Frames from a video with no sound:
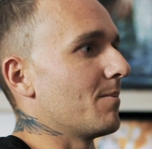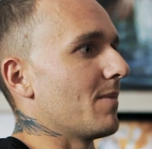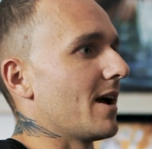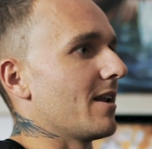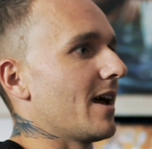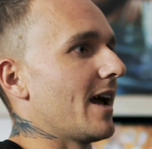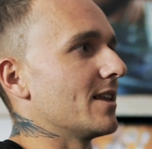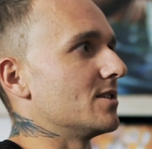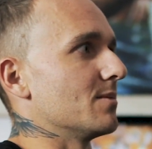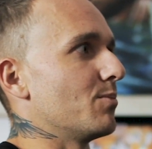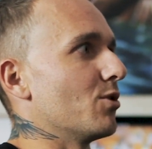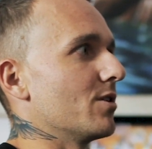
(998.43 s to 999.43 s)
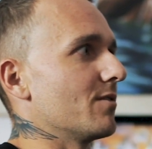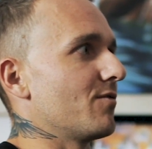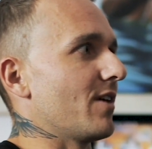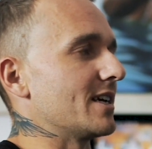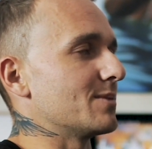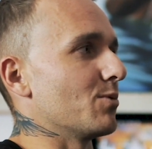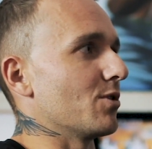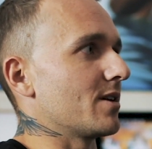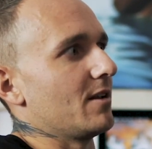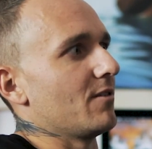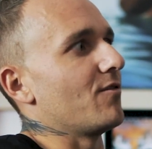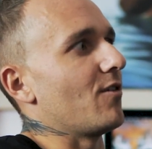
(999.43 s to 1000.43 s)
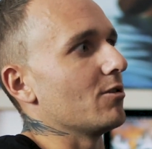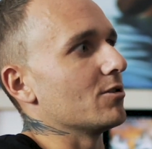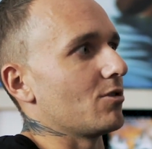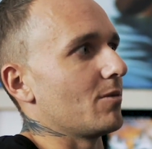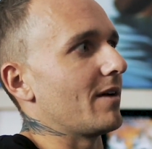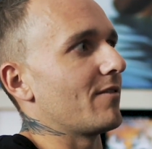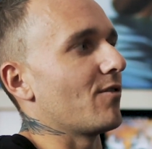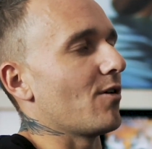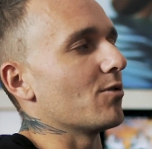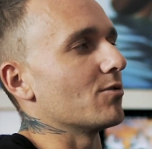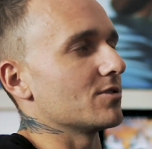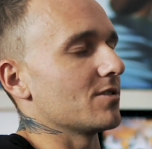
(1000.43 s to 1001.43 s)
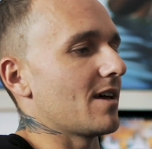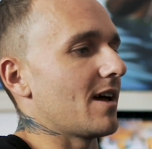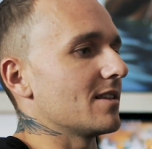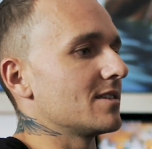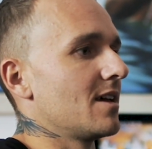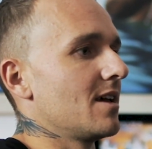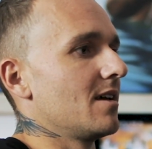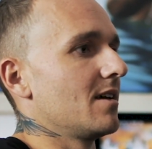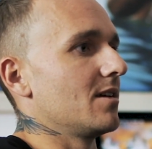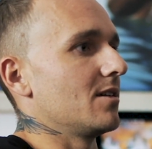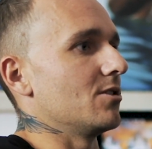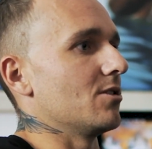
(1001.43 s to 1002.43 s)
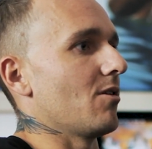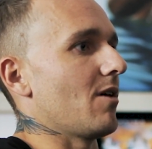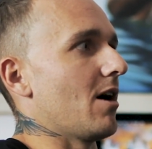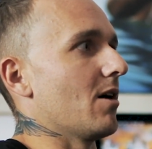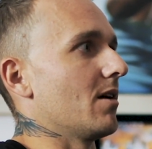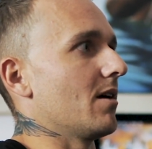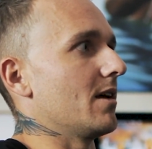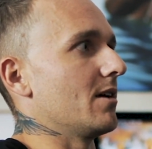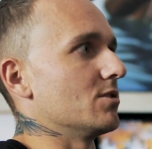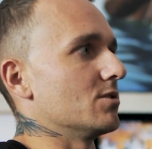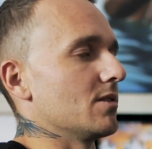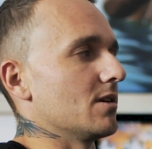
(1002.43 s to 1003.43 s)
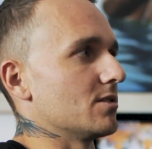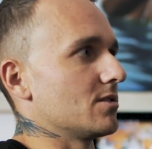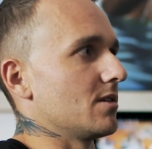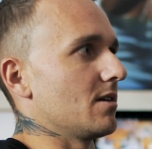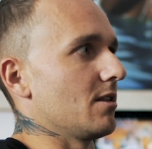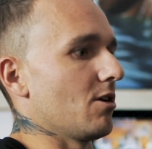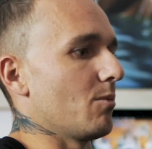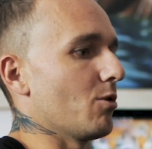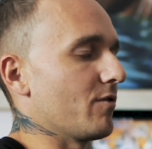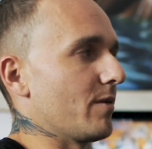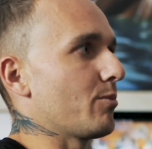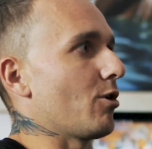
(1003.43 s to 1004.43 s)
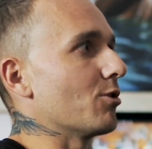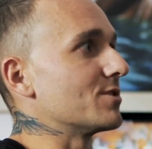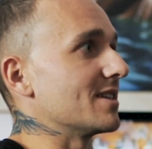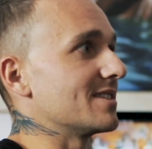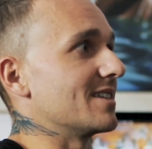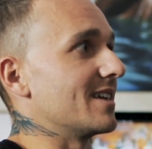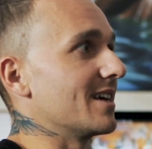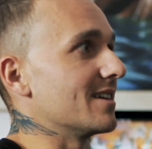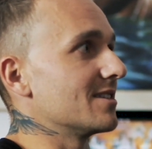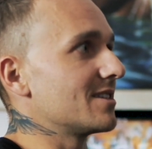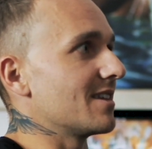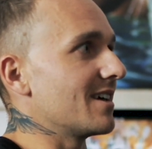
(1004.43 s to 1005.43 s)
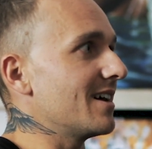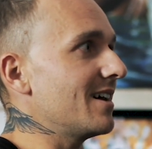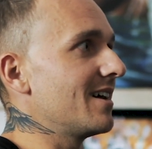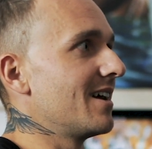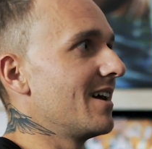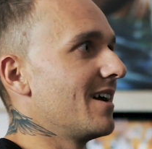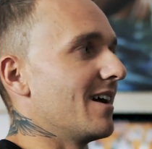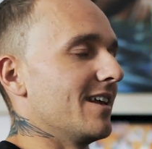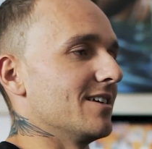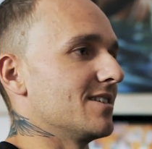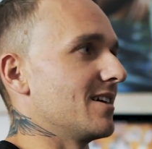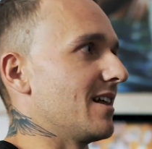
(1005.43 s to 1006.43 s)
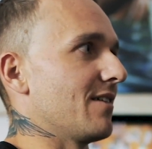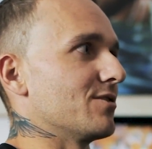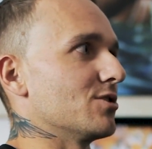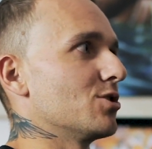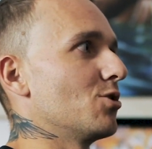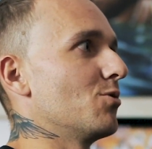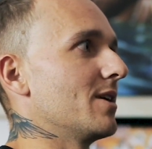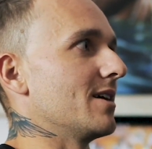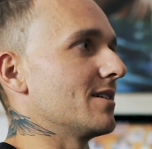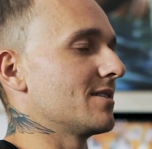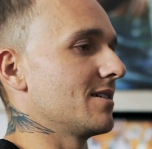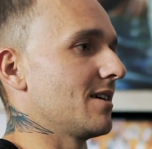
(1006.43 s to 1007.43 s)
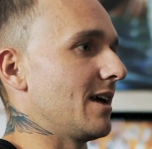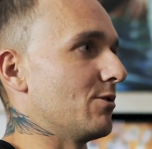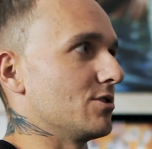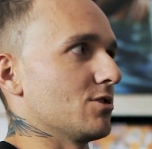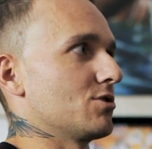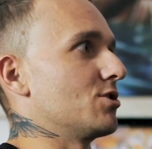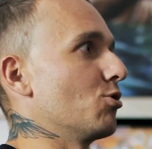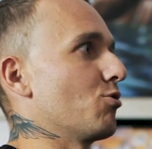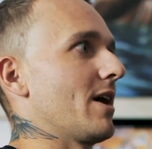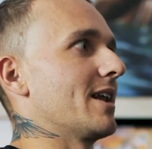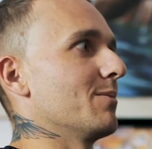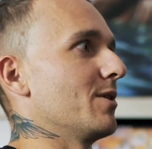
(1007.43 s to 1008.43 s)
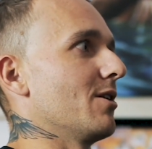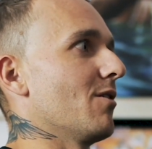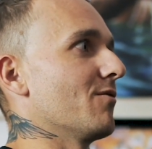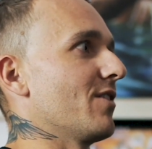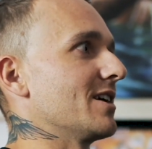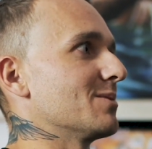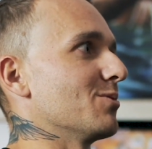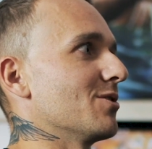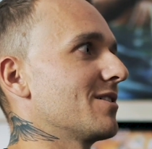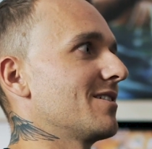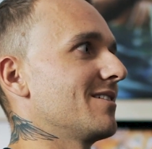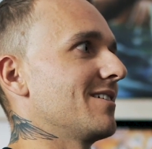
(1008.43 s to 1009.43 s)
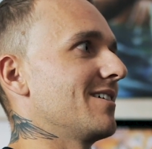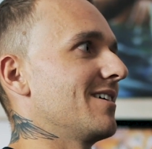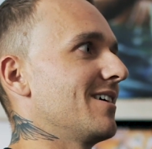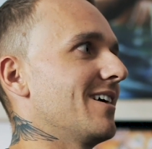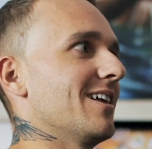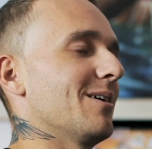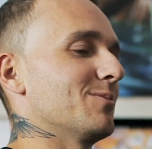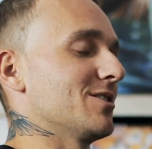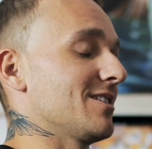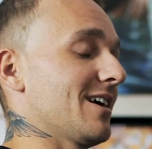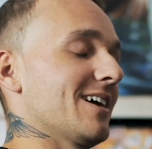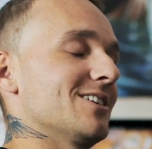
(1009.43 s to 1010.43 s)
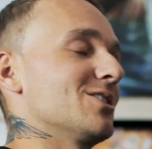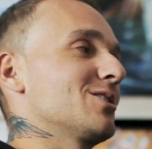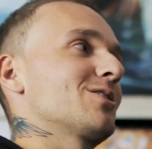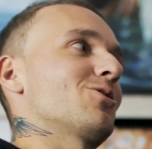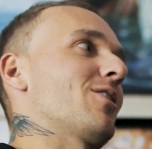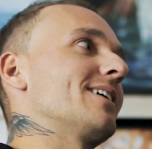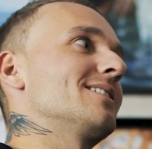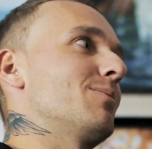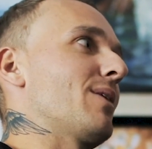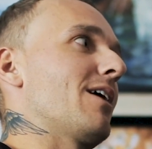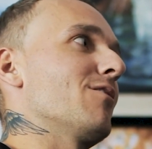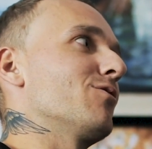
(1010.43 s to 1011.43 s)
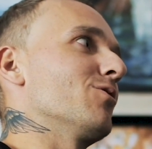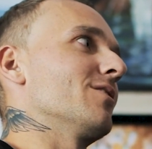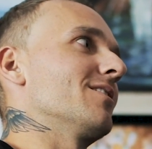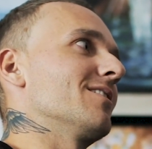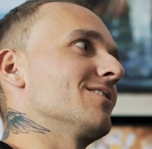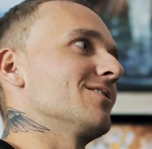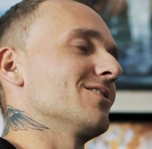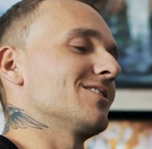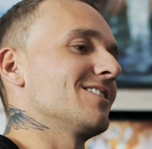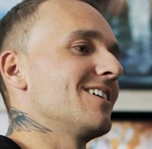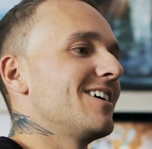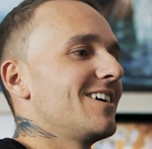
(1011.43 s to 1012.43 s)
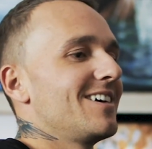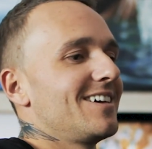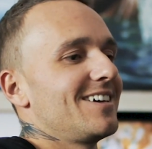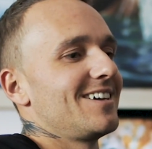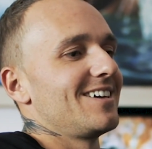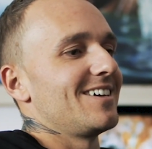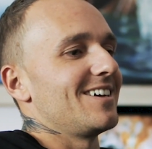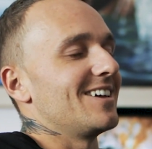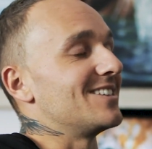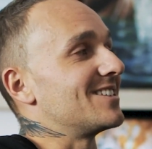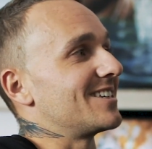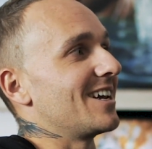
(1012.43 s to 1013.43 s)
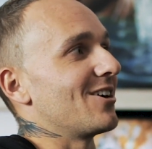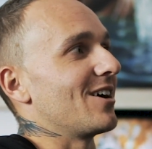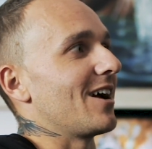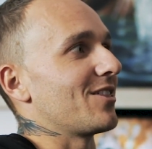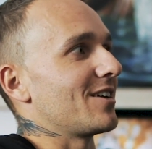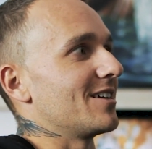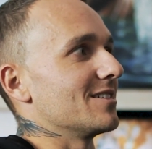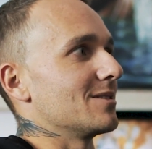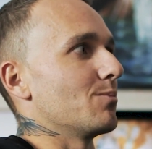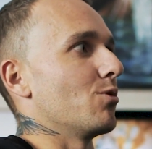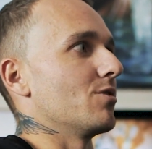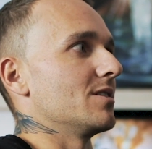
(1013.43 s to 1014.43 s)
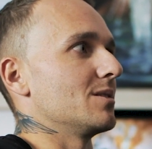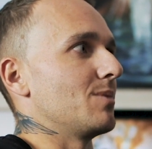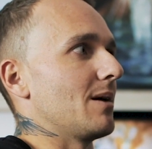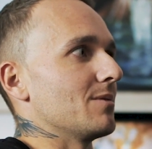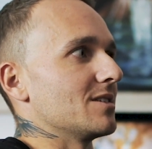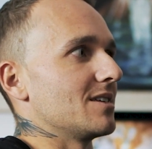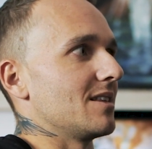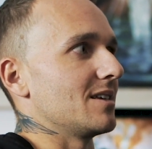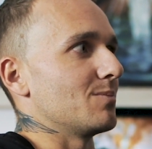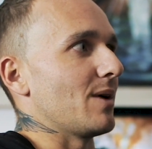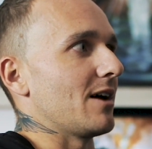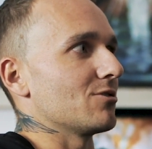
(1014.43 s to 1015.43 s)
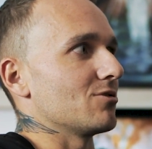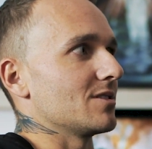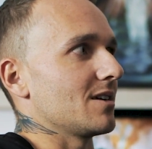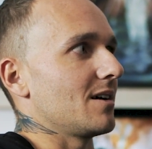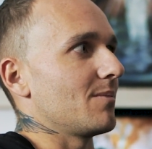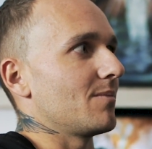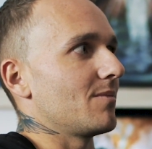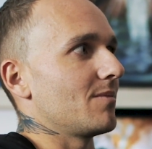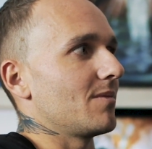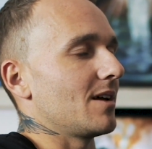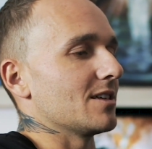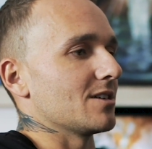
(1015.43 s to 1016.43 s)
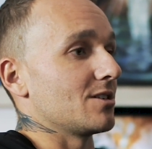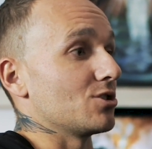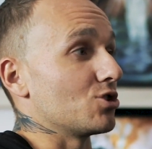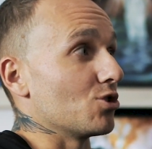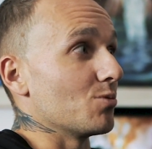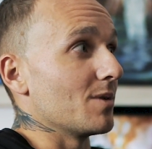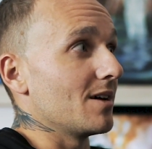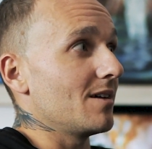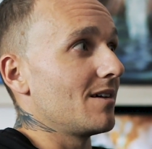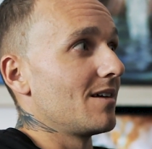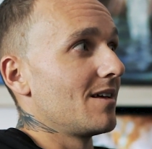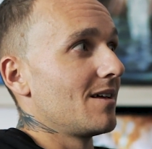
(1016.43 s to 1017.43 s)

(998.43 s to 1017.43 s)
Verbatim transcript: man, I had to put Facebook in a folder on my phone so that, you know, it's a lot more of a process to get into there. Mm-hmm. And he said after 2 weeks, he was just still randomly on Facebook. Yeah. And I'm just, it's just crazy powerful. And it's just, it's scary. I think it is important to be able to set these boundaries up. Yeah. As a consumer,